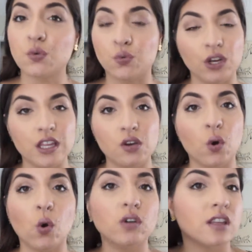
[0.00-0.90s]
really
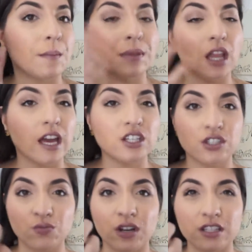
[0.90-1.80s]
cold and the blood
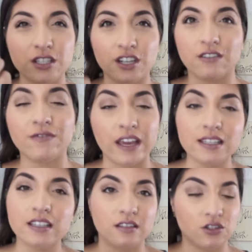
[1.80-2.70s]
just runs to your
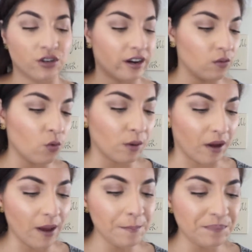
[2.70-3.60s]
face because it's trying to warm
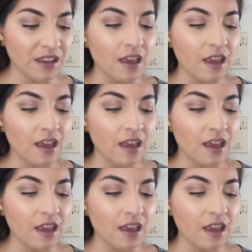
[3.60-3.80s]
up.